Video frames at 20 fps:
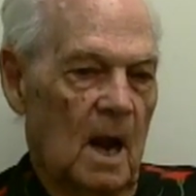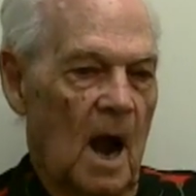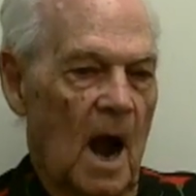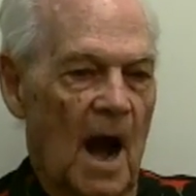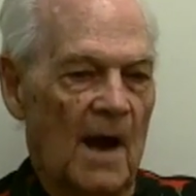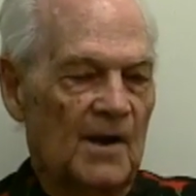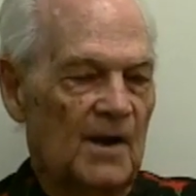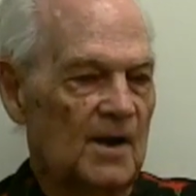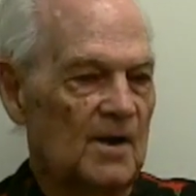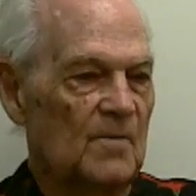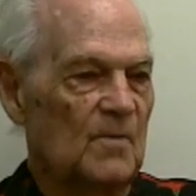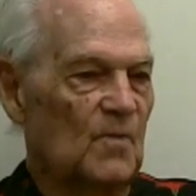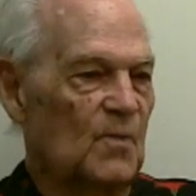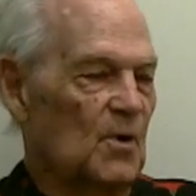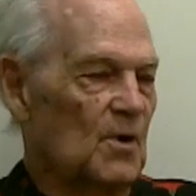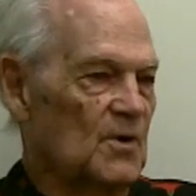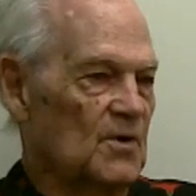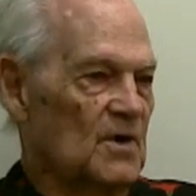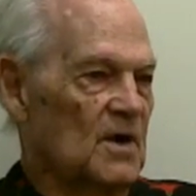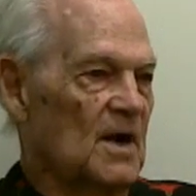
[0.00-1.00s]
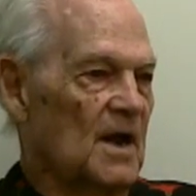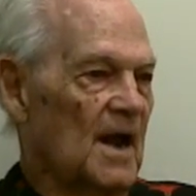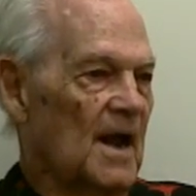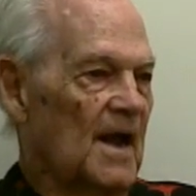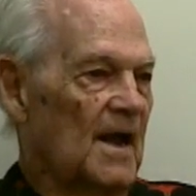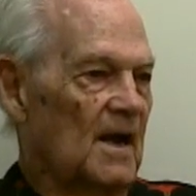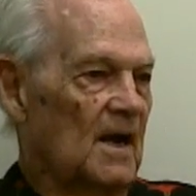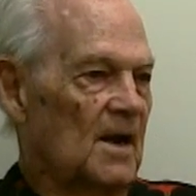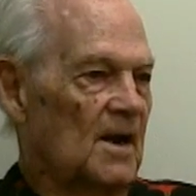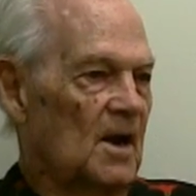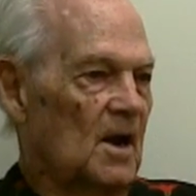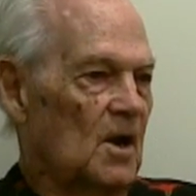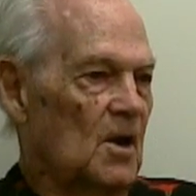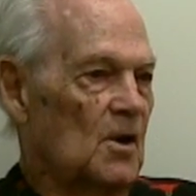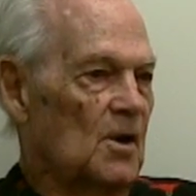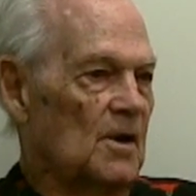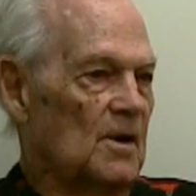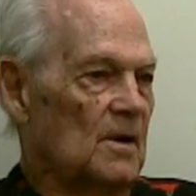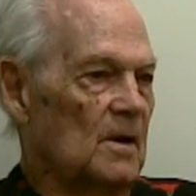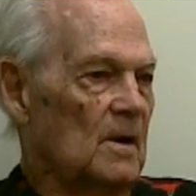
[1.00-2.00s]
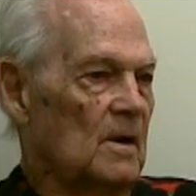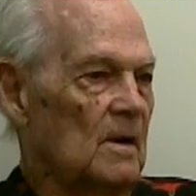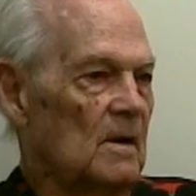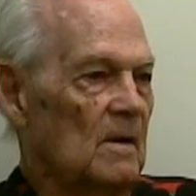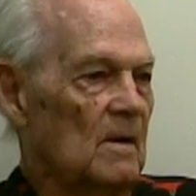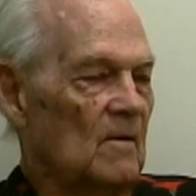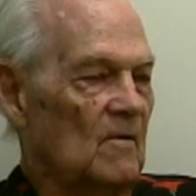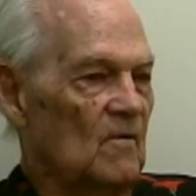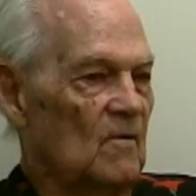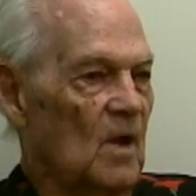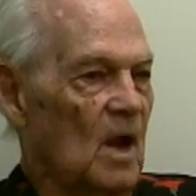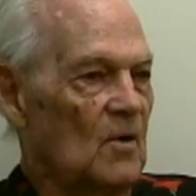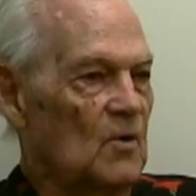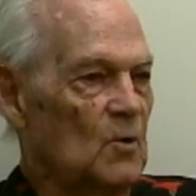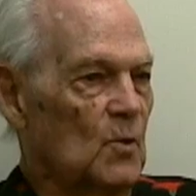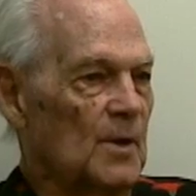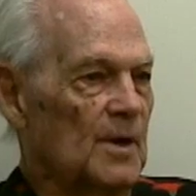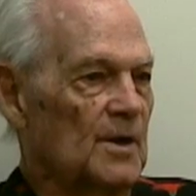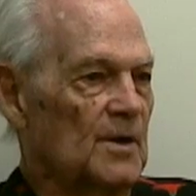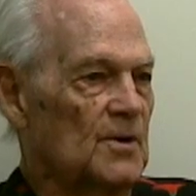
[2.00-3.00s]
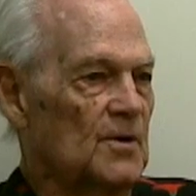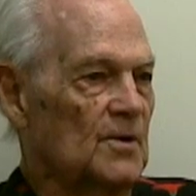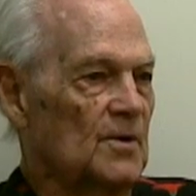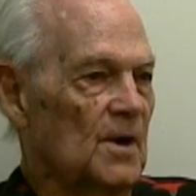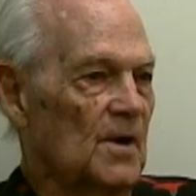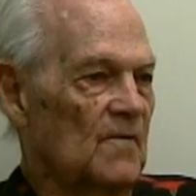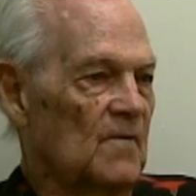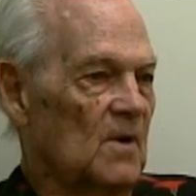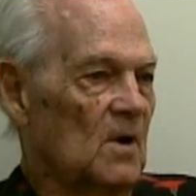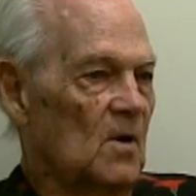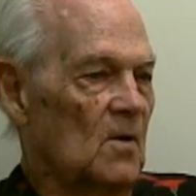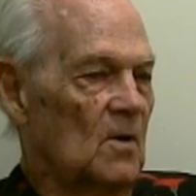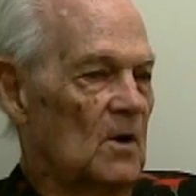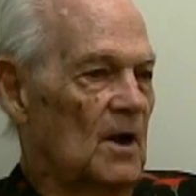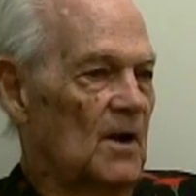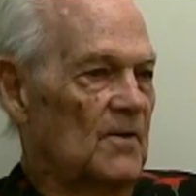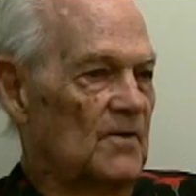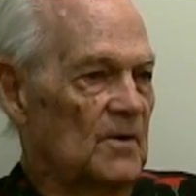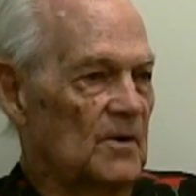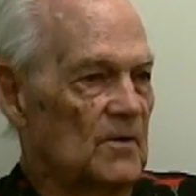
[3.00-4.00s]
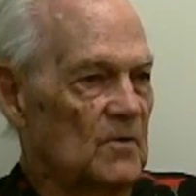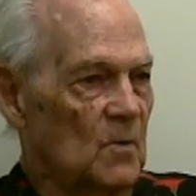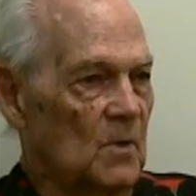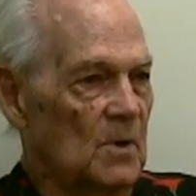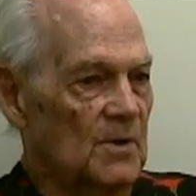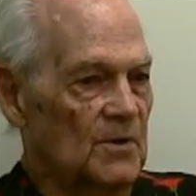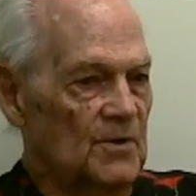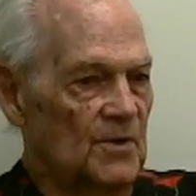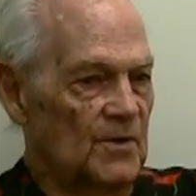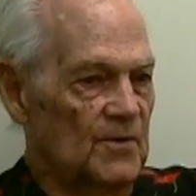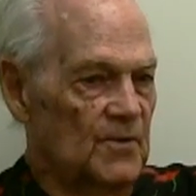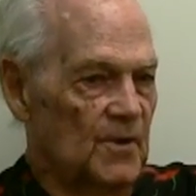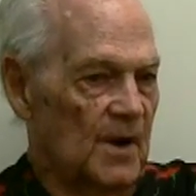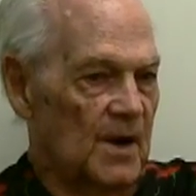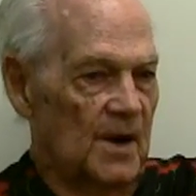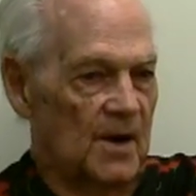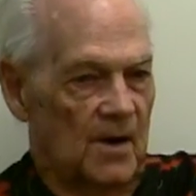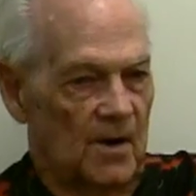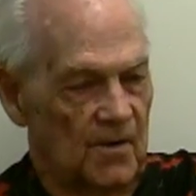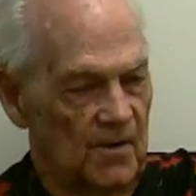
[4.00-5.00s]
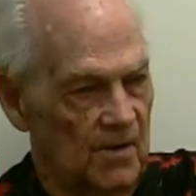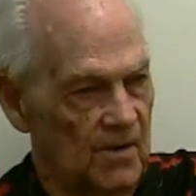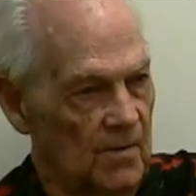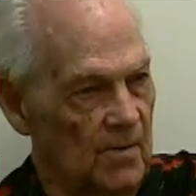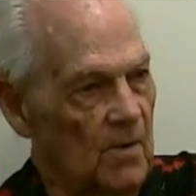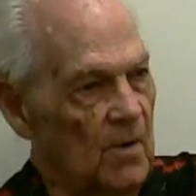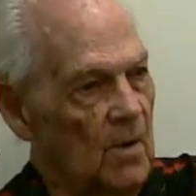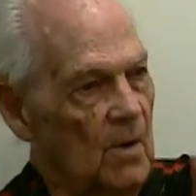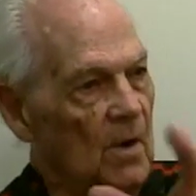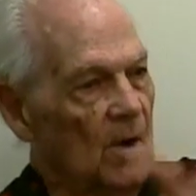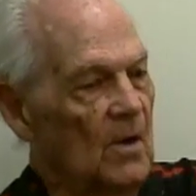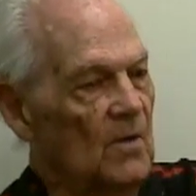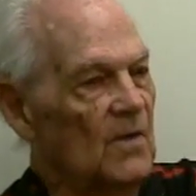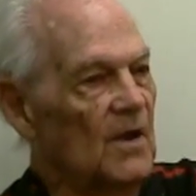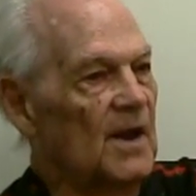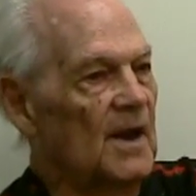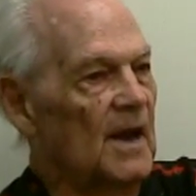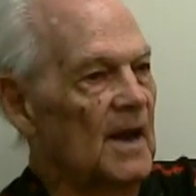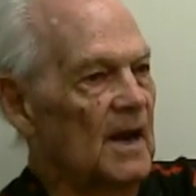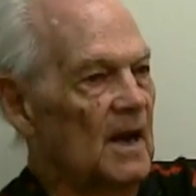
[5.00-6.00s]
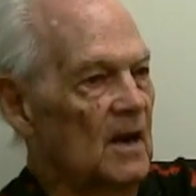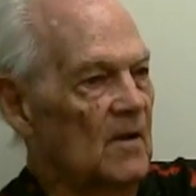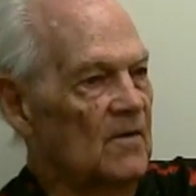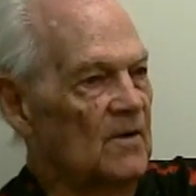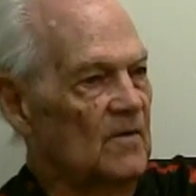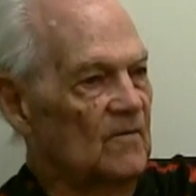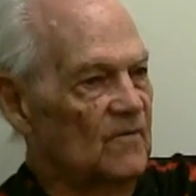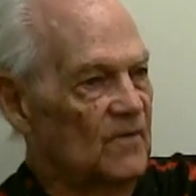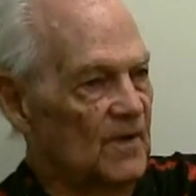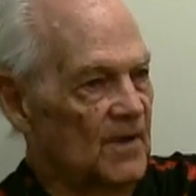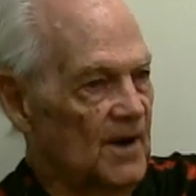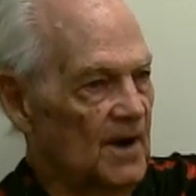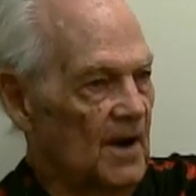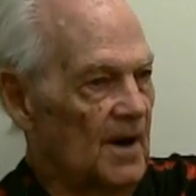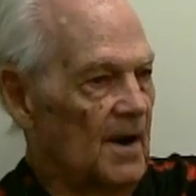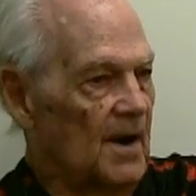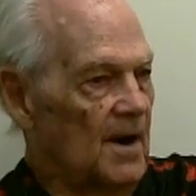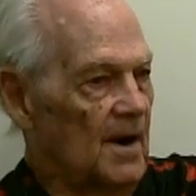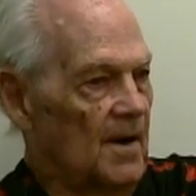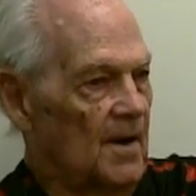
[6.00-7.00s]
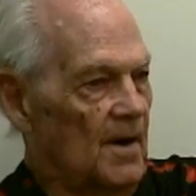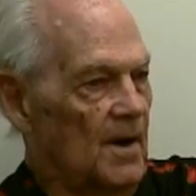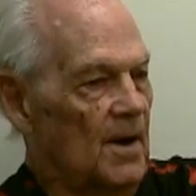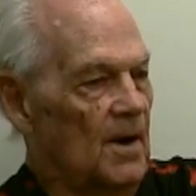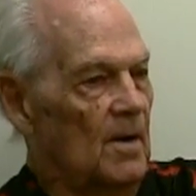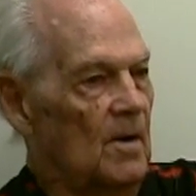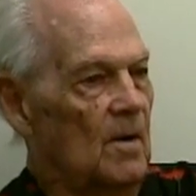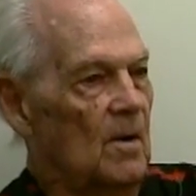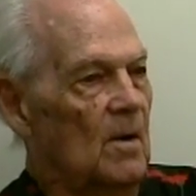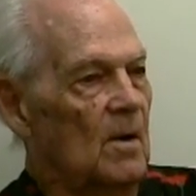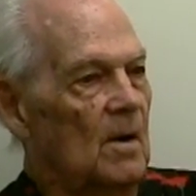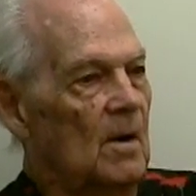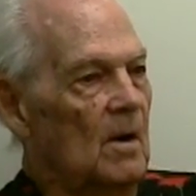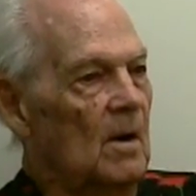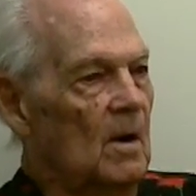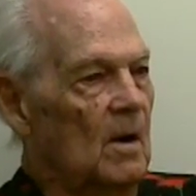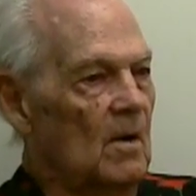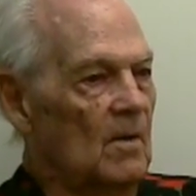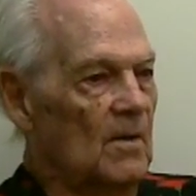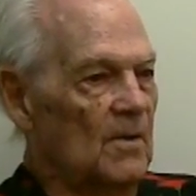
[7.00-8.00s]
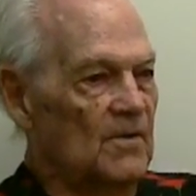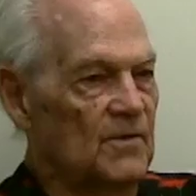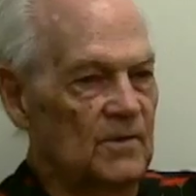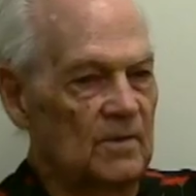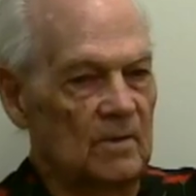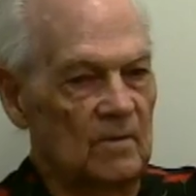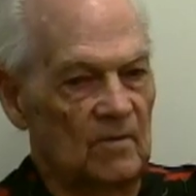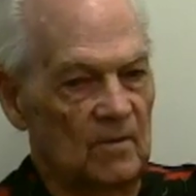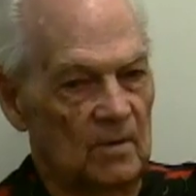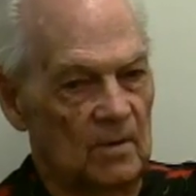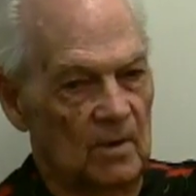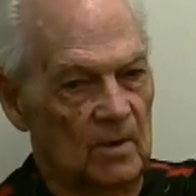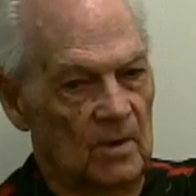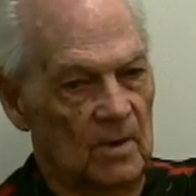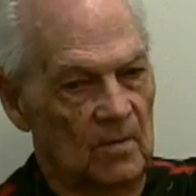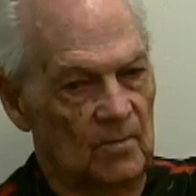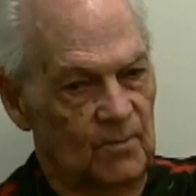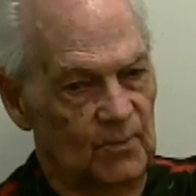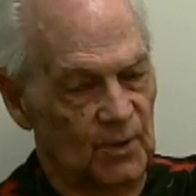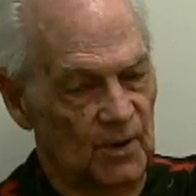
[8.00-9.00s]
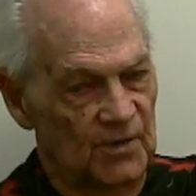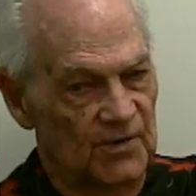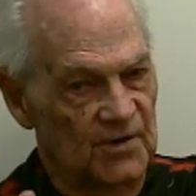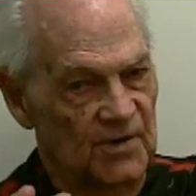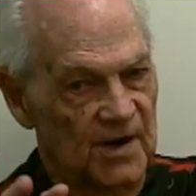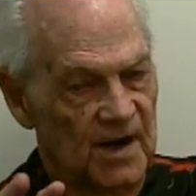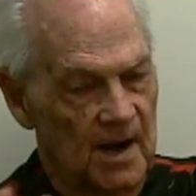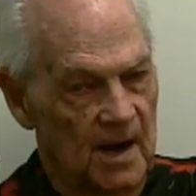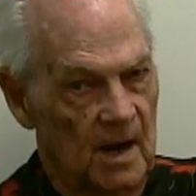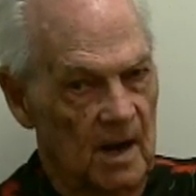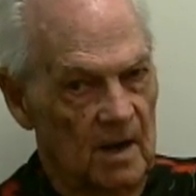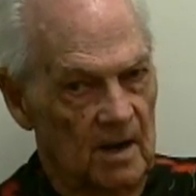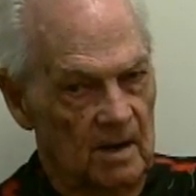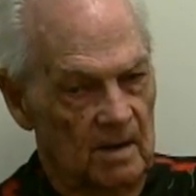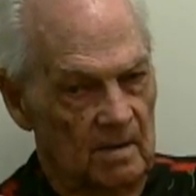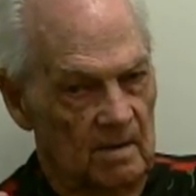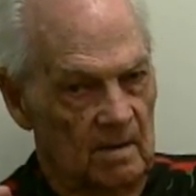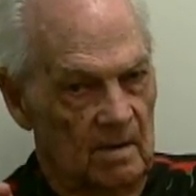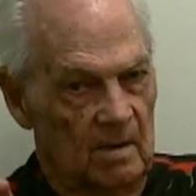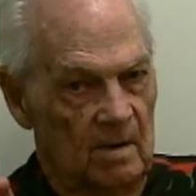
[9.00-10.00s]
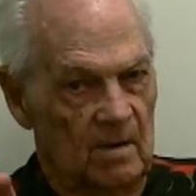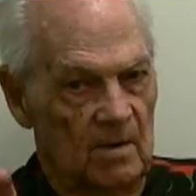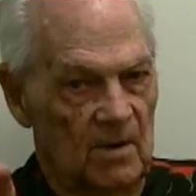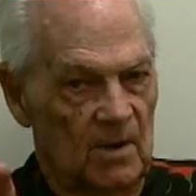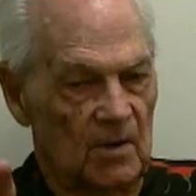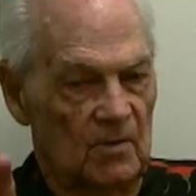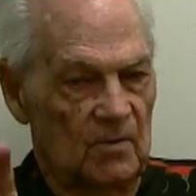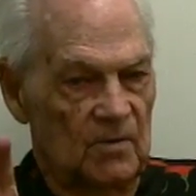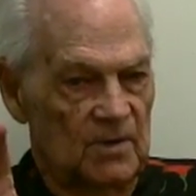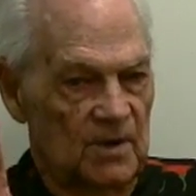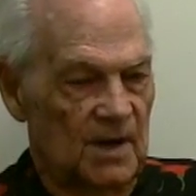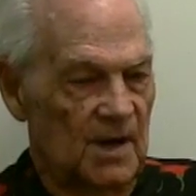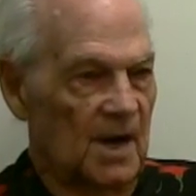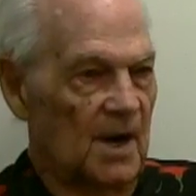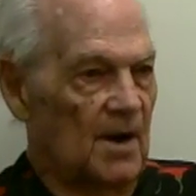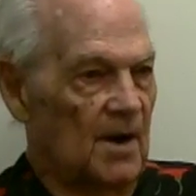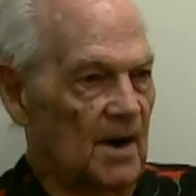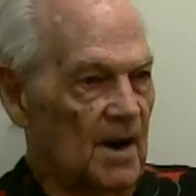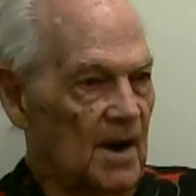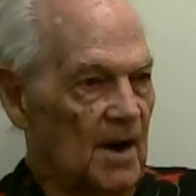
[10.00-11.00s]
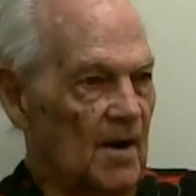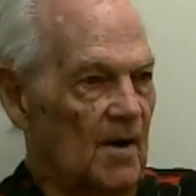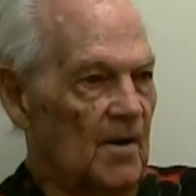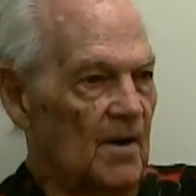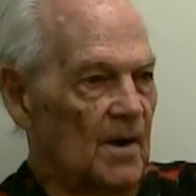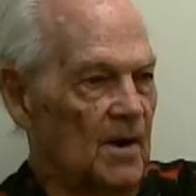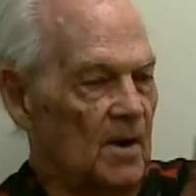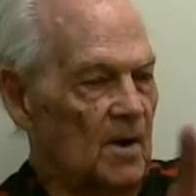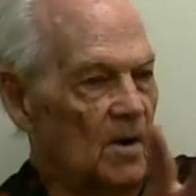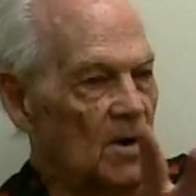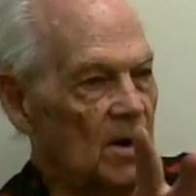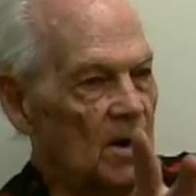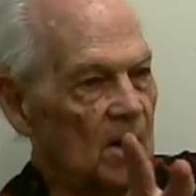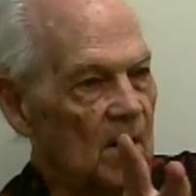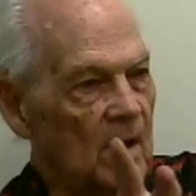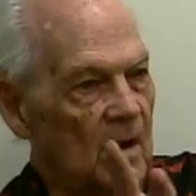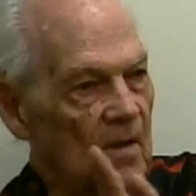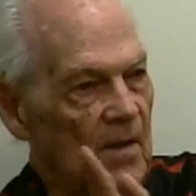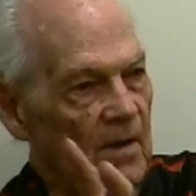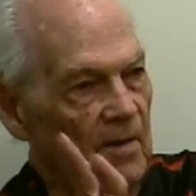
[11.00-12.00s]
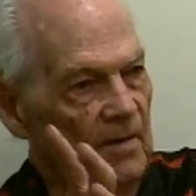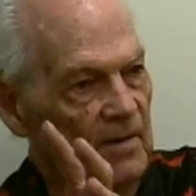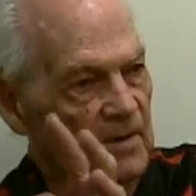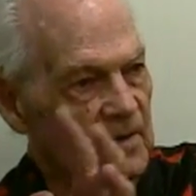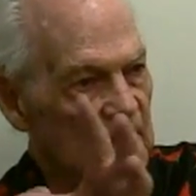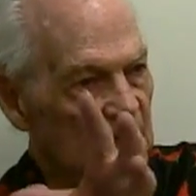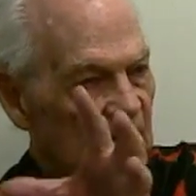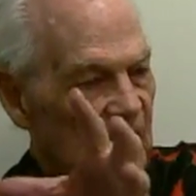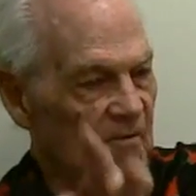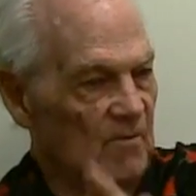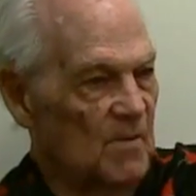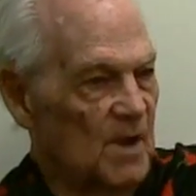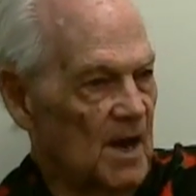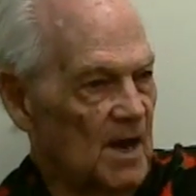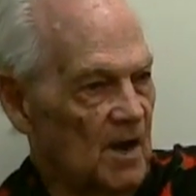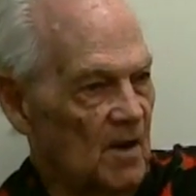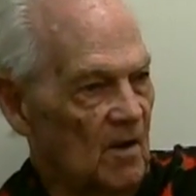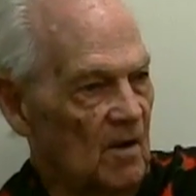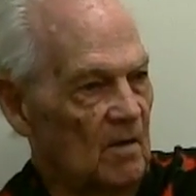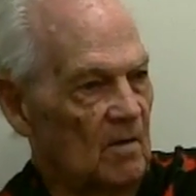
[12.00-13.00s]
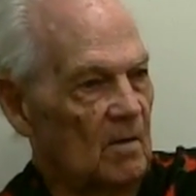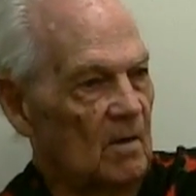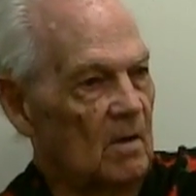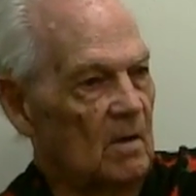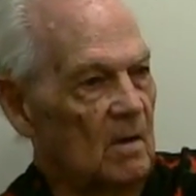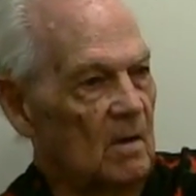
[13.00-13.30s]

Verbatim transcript: I didn't personally handle it. I couldn't. Now, 22 different locations, once you trained a crew, they handled it for their area. Okay. The personnel that was in their area, they received mail